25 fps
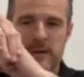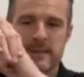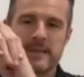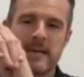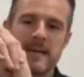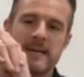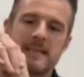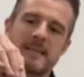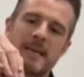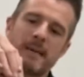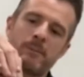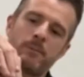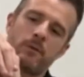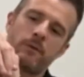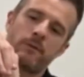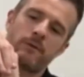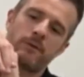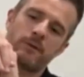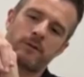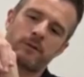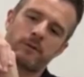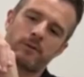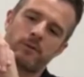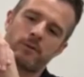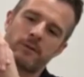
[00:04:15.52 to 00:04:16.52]
Because as they move
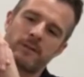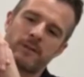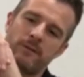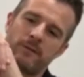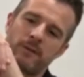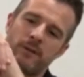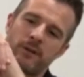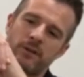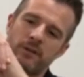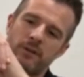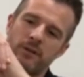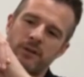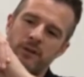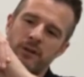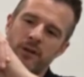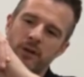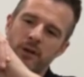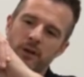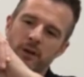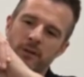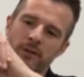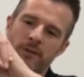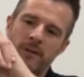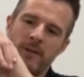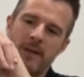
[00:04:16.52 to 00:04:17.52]
into dorsiflexion,
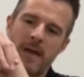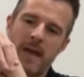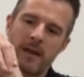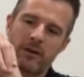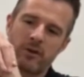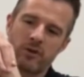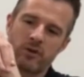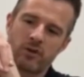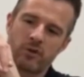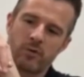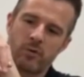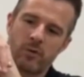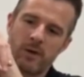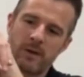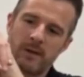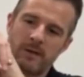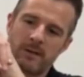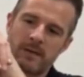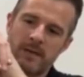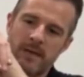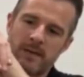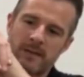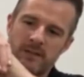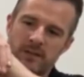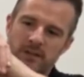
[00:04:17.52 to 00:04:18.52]
that
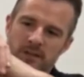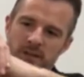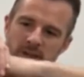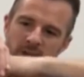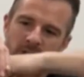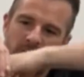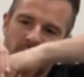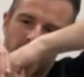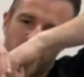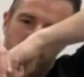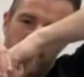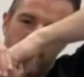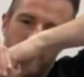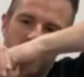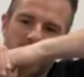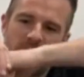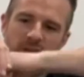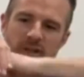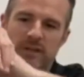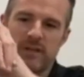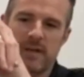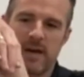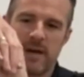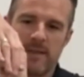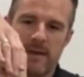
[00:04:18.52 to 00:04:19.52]
joint doesn't just sort of
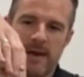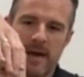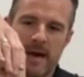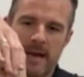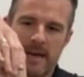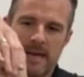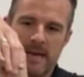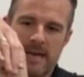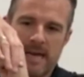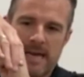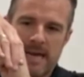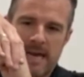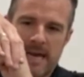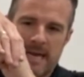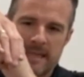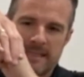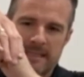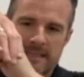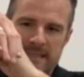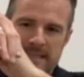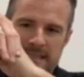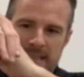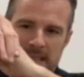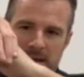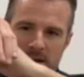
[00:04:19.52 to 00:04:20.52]
hinge like that,
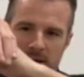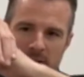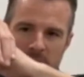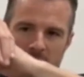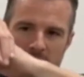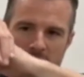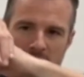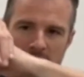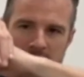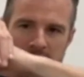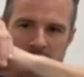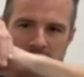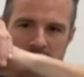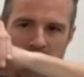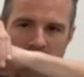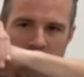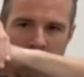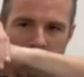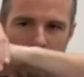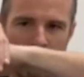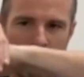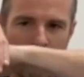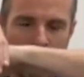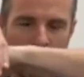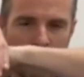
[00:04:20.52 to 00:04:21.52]
it slides
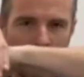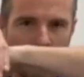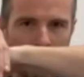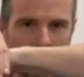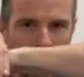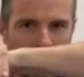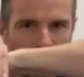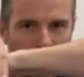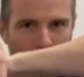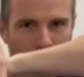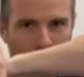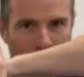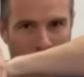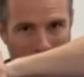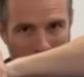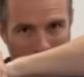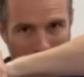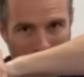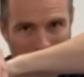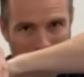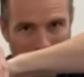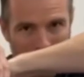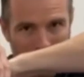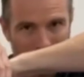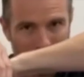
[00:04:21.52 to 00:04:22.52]
and rolls
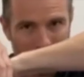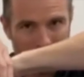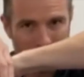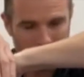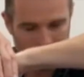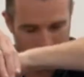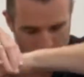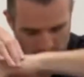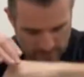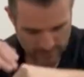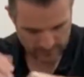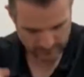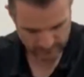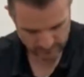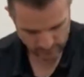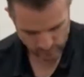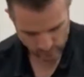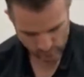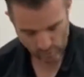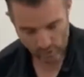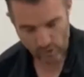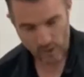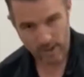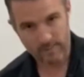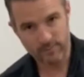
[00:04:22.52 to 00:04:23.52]
back. Alright?
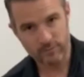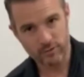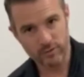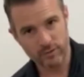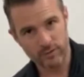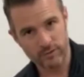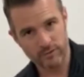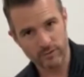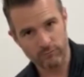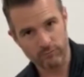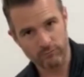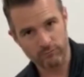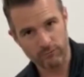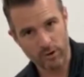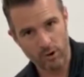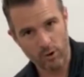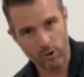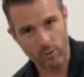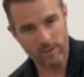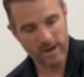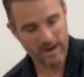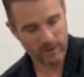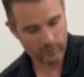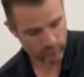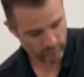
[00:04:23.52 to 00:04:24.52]
So I'm doing the
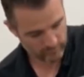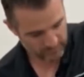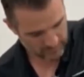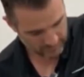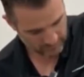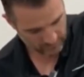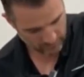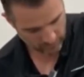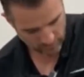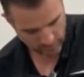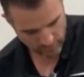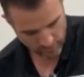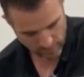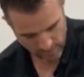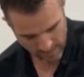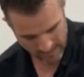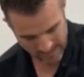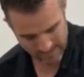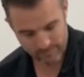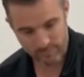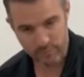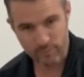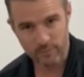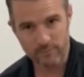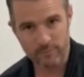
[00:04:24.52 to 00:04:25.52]
roll back or the
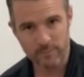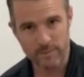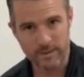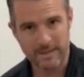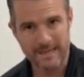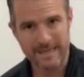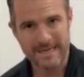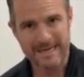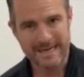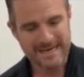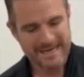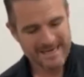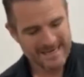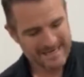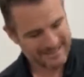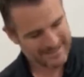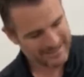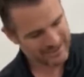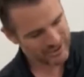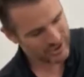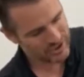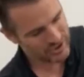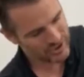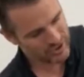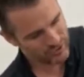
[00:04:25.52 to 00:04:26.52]
glide movement
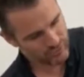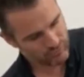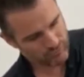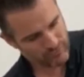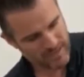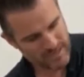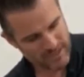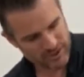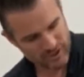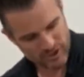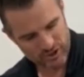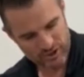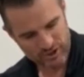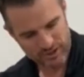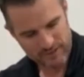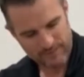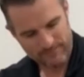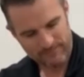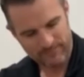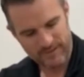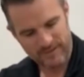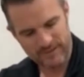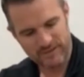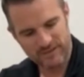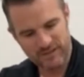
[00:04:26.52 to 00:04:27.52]
to stretch
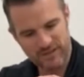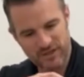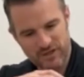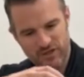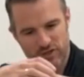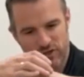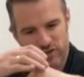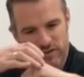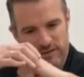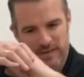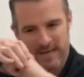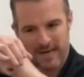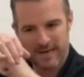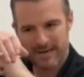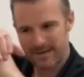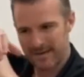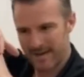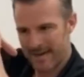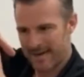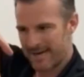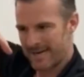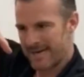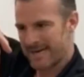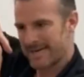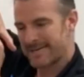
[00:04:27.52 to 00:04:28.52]
the tissues that
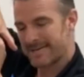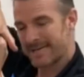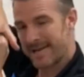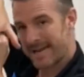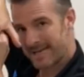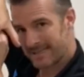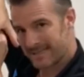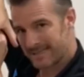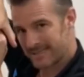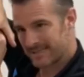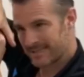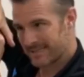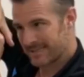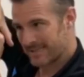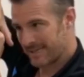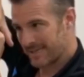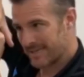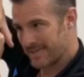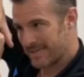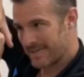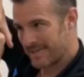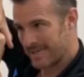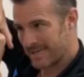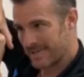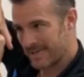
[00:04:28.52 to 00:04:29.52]
are connected
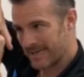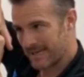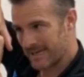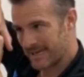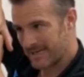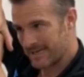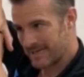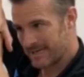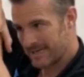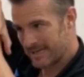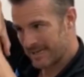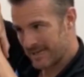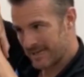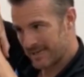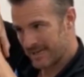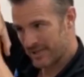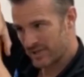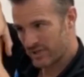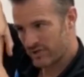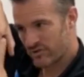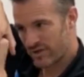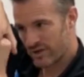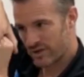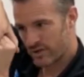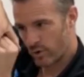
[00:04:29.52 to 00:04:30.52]
in here,
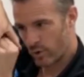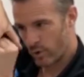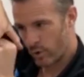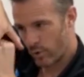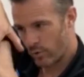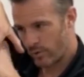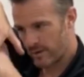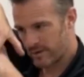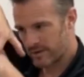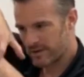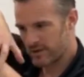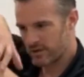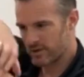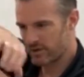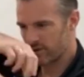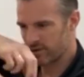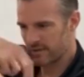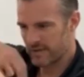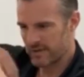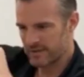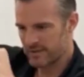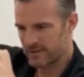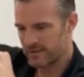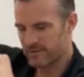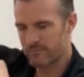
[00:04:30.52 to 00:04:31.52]
stretch all the
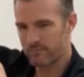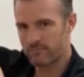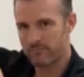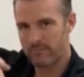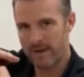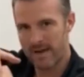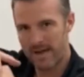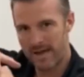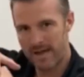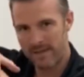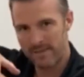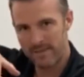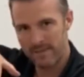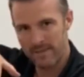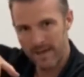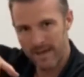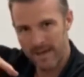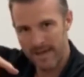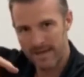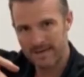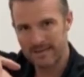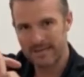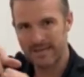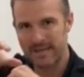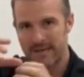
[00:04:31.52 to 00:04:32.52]
tissues that surround
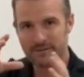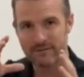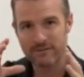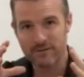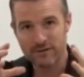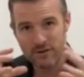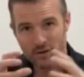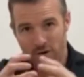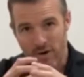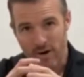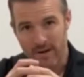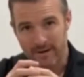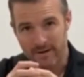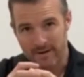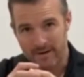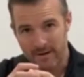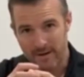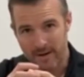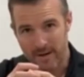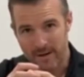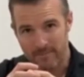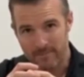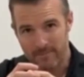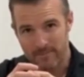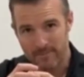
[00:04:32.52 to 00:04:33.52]
that have tightened
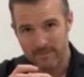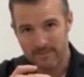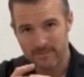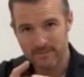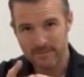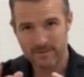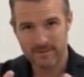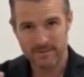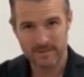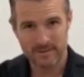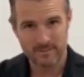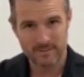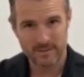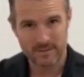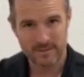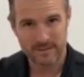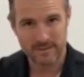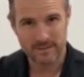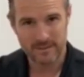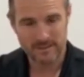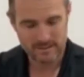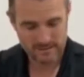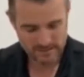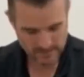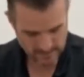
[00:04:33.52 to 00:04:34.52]
up. Does that make
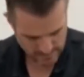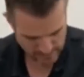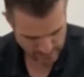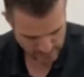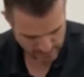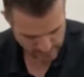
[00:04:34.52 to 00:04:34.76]
sense?